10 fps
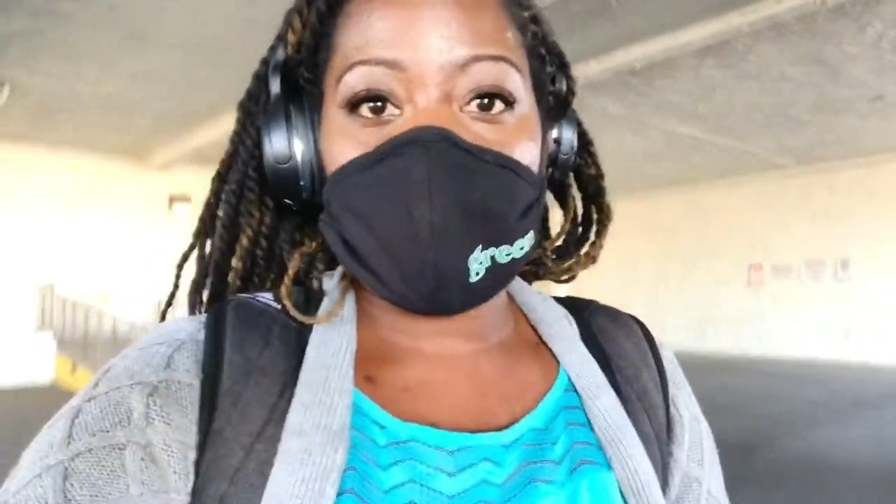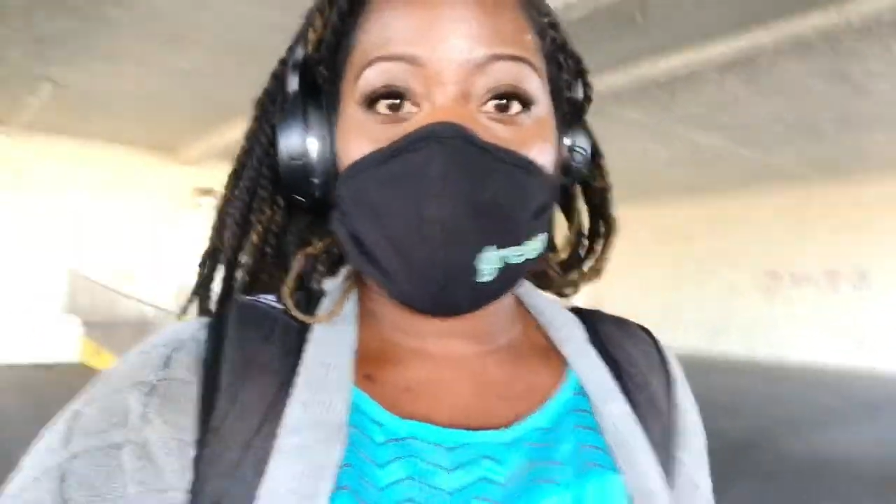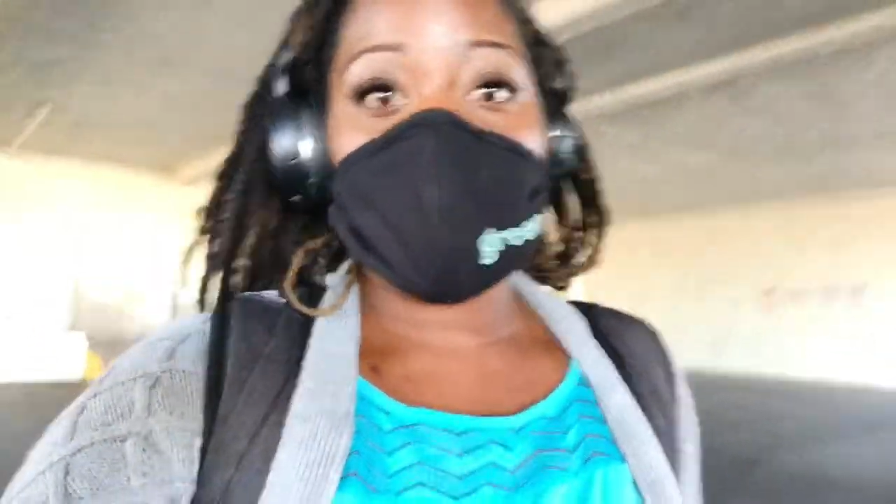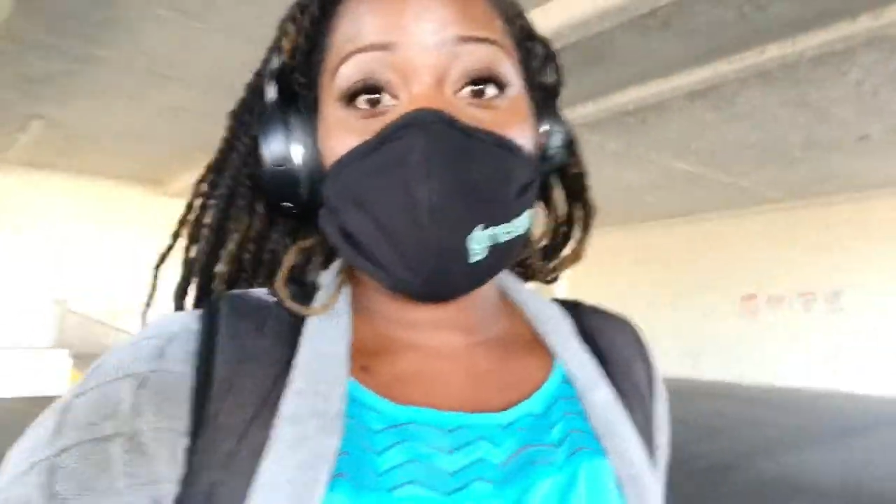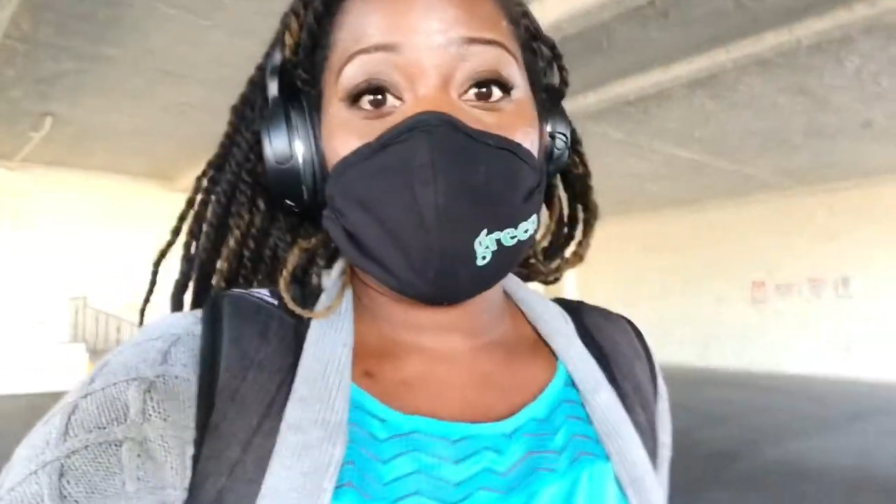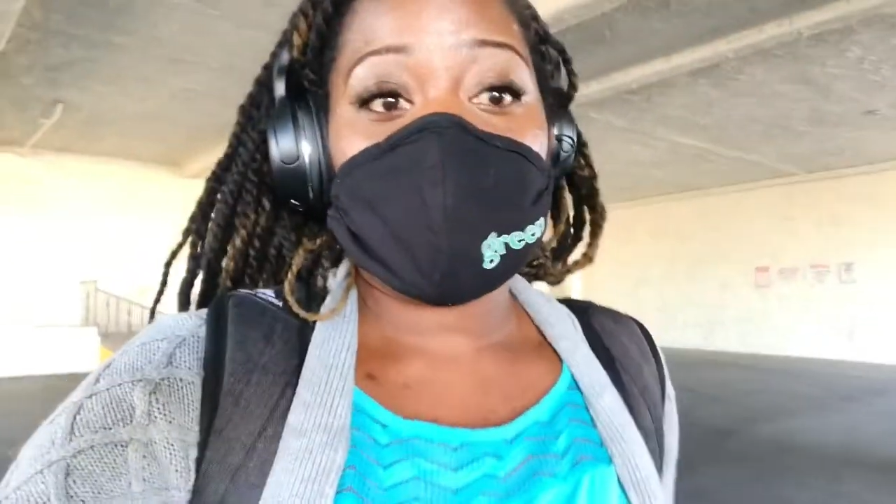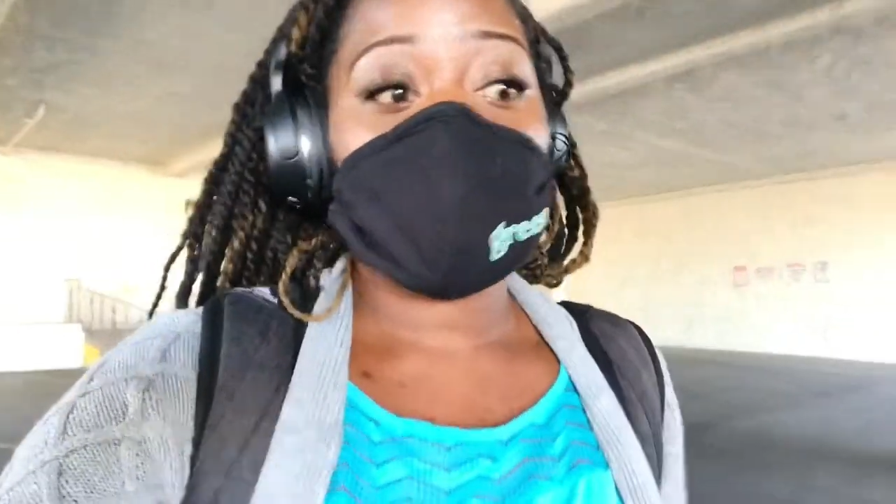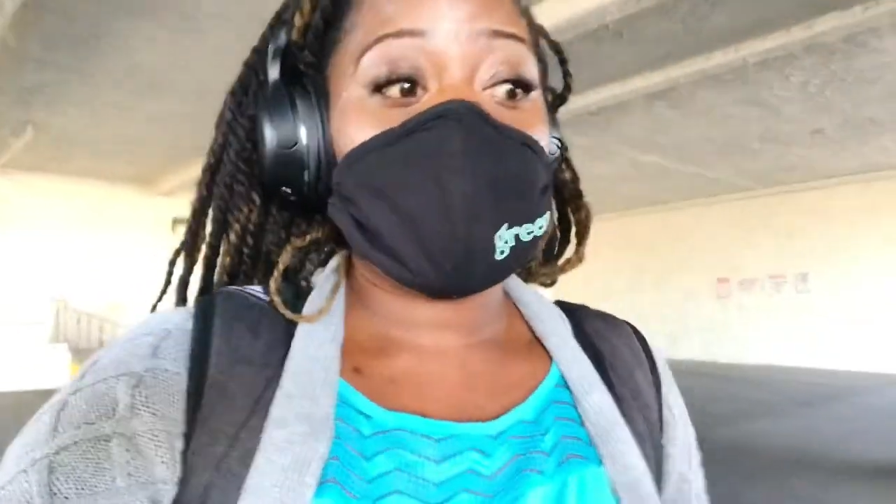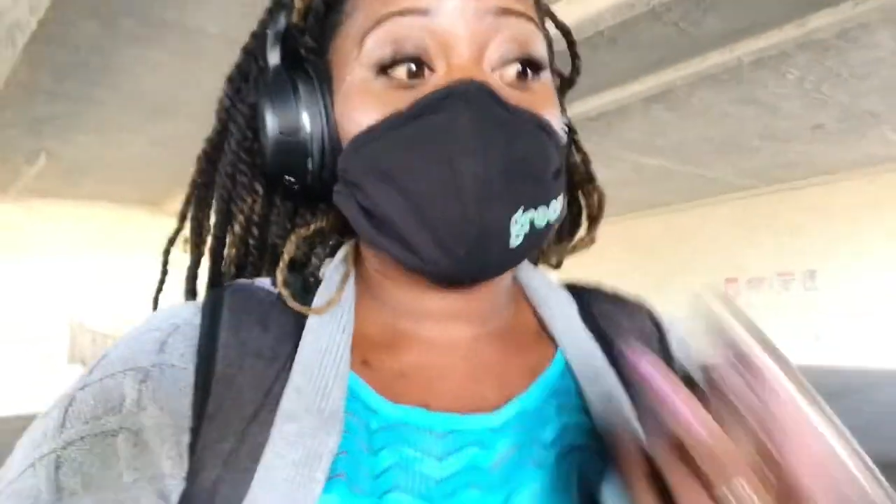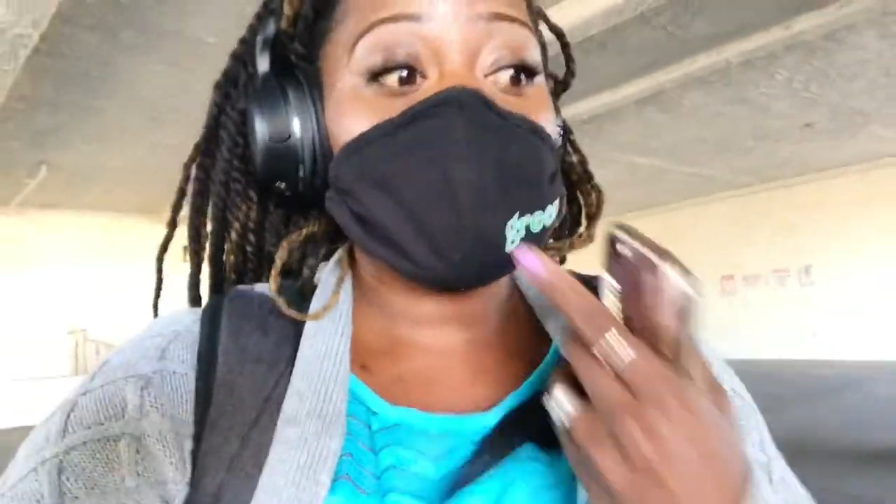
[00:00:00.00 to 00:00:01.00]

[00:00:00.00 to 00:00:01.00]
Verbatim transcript: I'm the last person